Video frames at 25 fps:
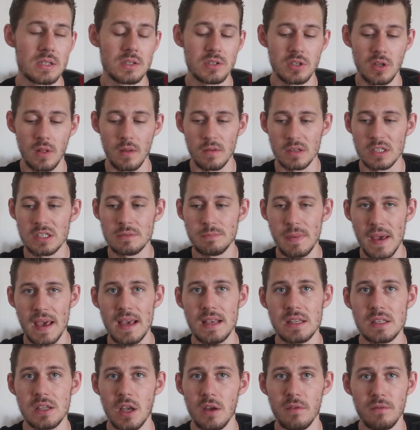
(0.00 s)
so there was
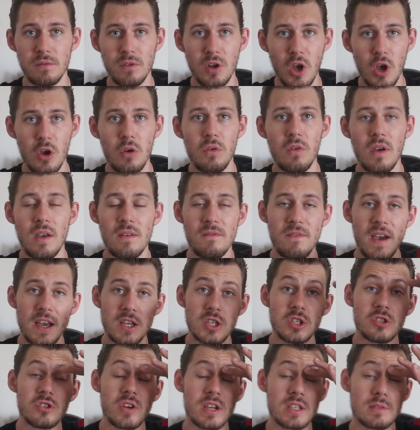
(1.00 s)
space of no
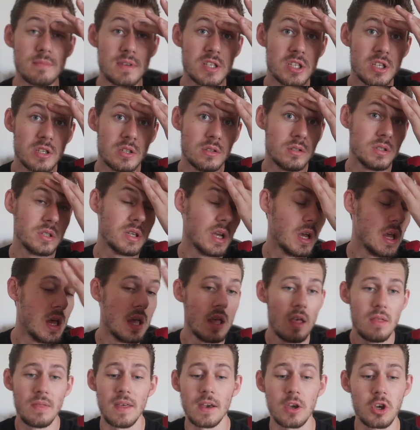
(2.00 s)
infection transmissions
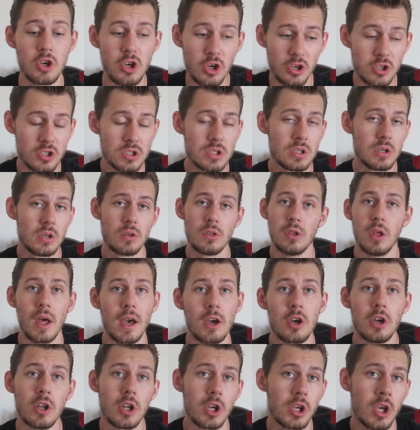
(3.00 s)
that could
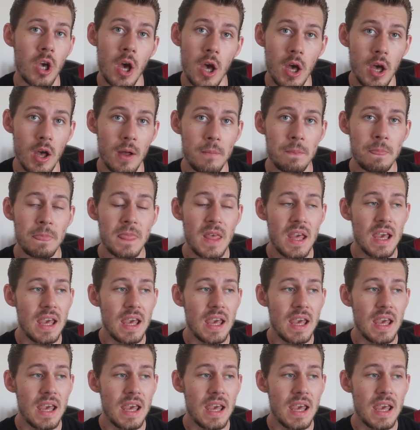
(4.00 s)
occur.